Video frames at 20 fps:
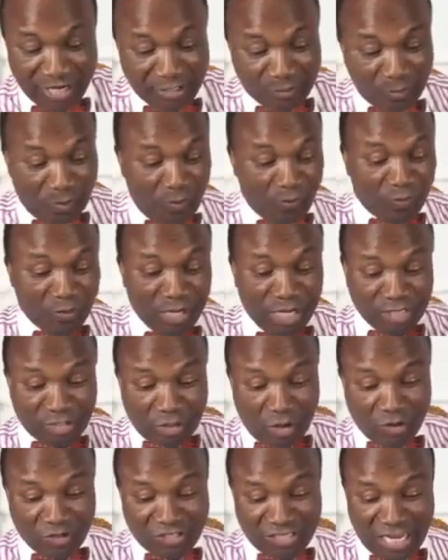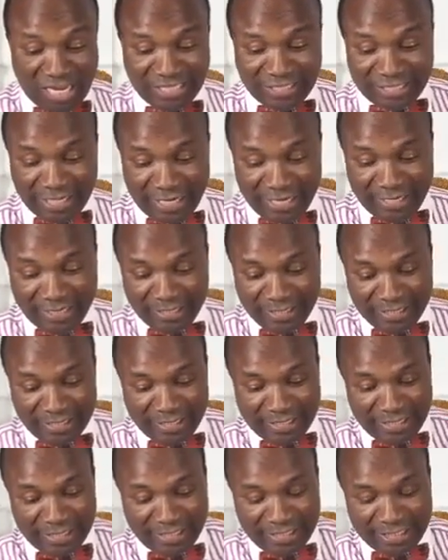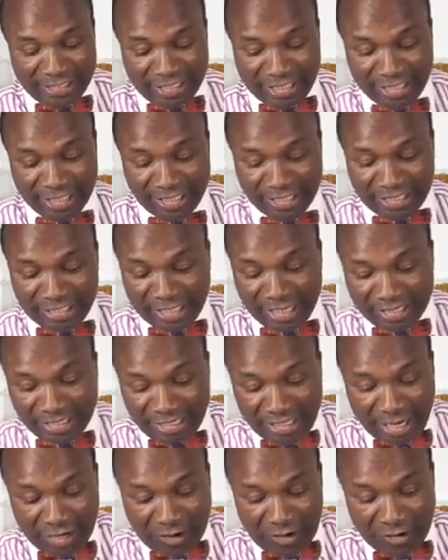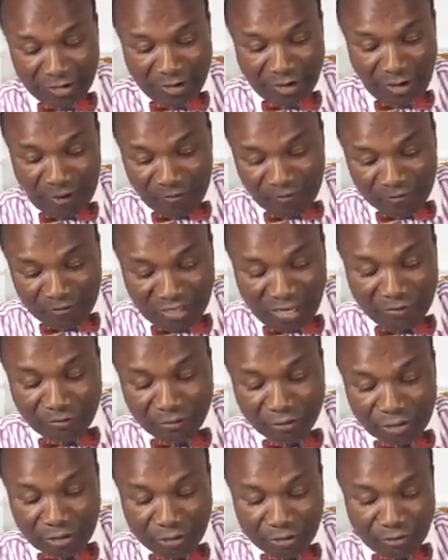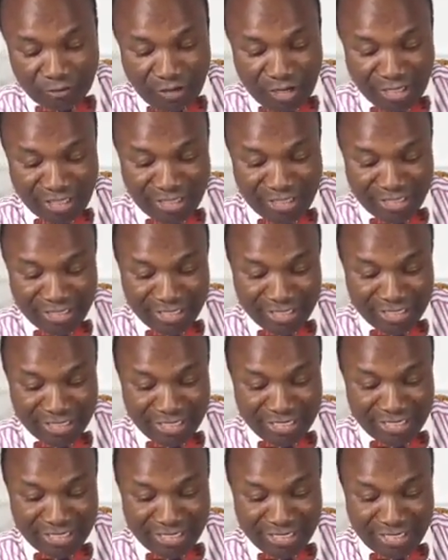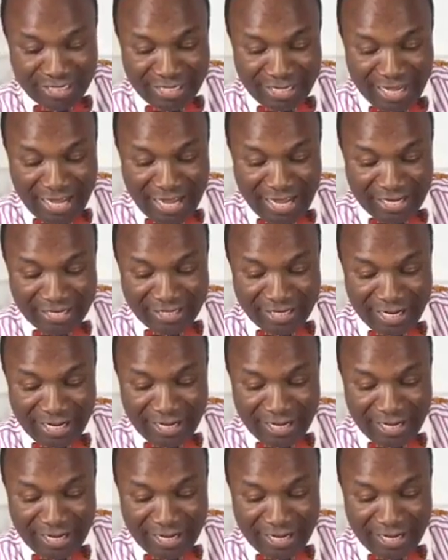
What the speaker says: small village called Santa. She's the second of 7 children, and